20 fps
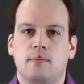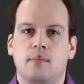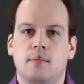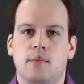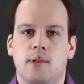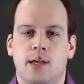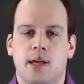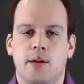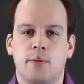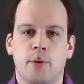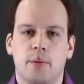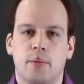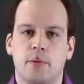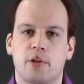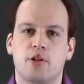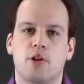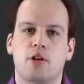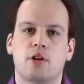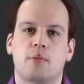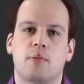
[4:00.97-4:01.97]
And when we
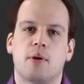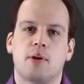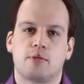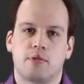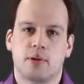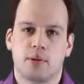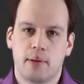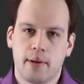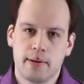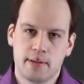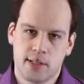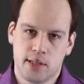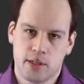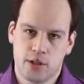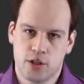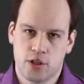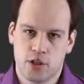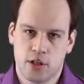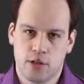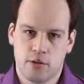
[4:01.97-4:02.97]
talk about requirements
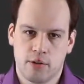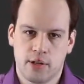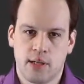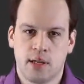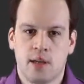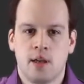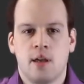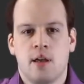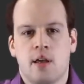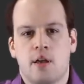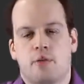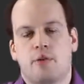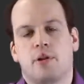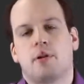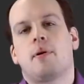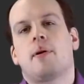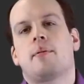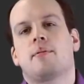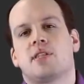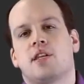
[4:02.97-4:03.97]
engineering
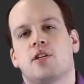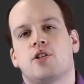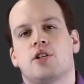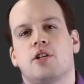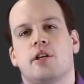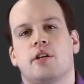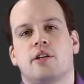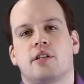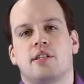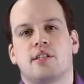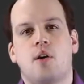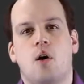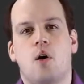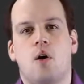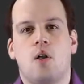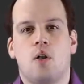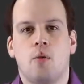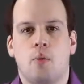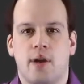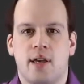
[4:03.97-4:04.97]
is
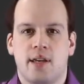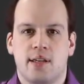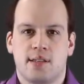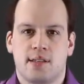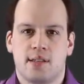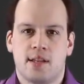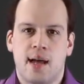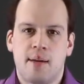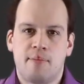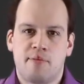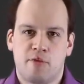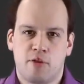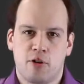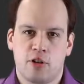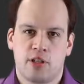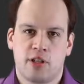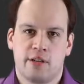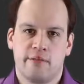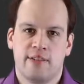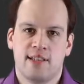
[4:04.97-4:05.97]
always an
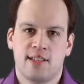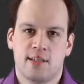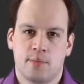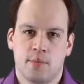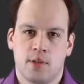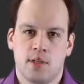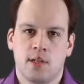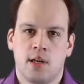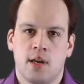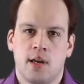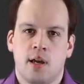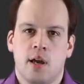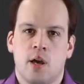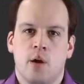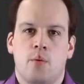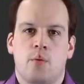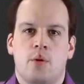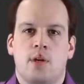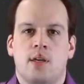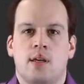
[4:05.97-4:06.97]
upfront investment.
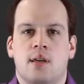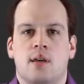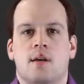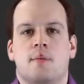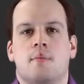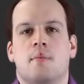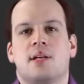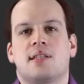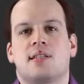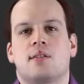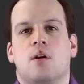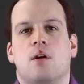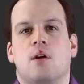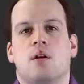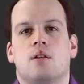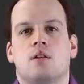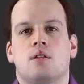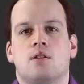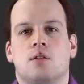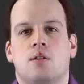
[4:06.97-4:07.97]
We must
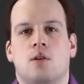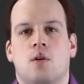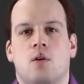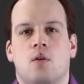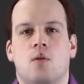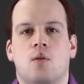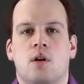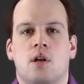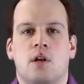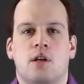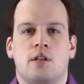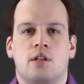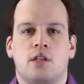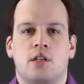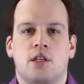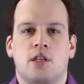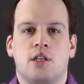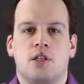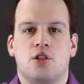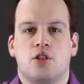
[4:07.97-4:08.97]
also
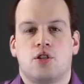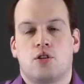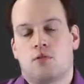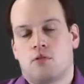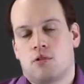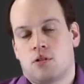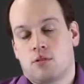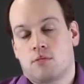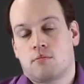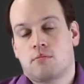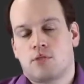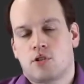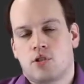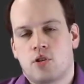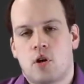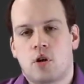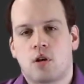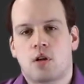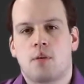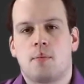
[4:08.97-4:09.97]
teach or
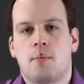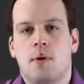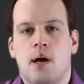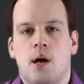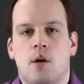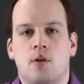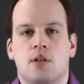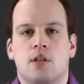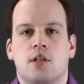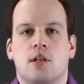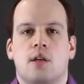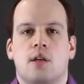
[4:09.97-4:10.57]
talk about